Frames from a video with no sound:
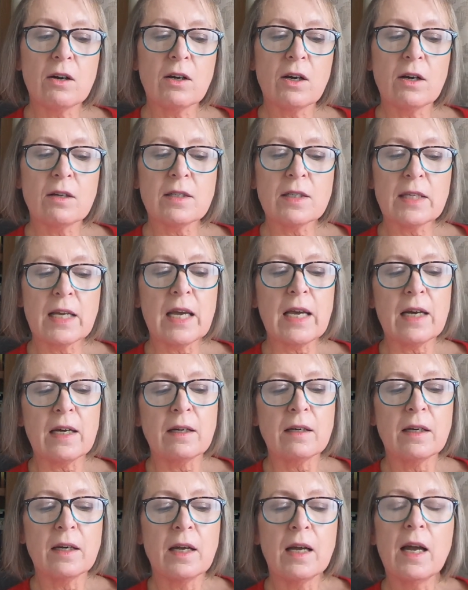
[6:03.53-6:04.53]

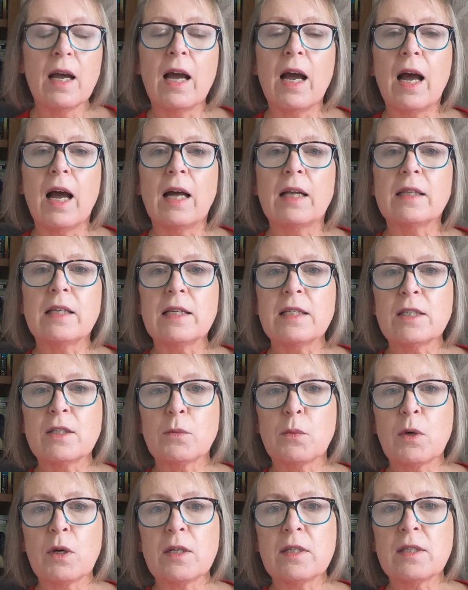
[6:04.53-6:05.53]
Garcia. And
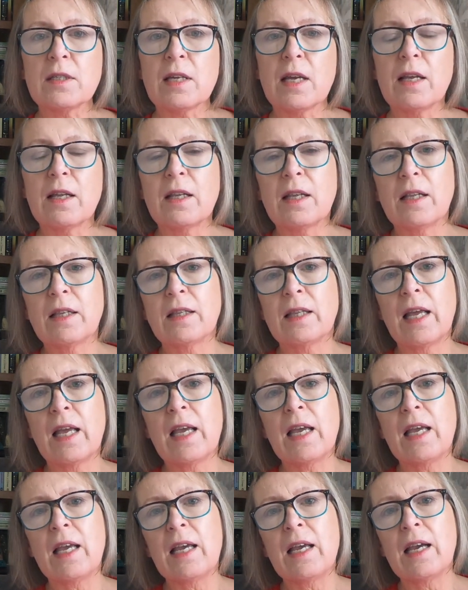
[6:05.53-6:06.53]
this was
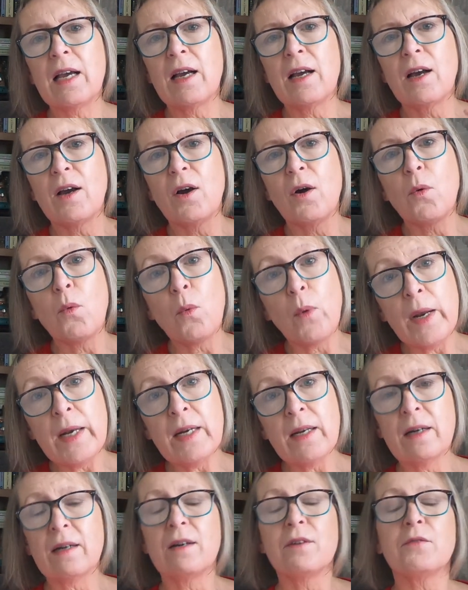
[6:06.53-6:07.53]
the
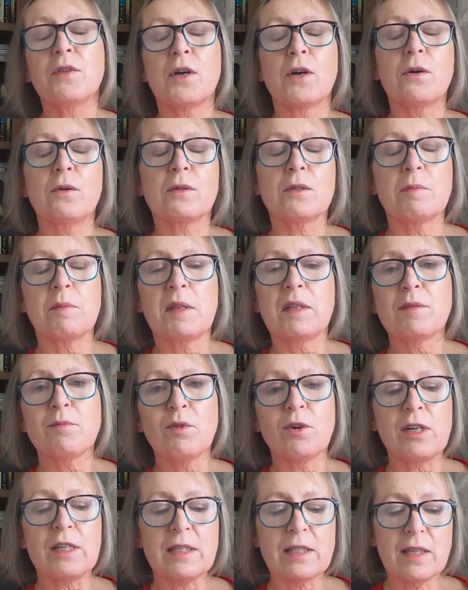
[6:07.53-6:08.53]
winner of the Goldsmiths
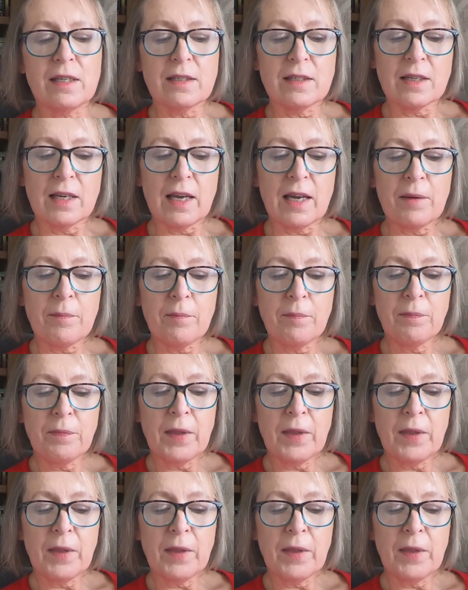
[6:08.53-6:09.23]
Prize this year.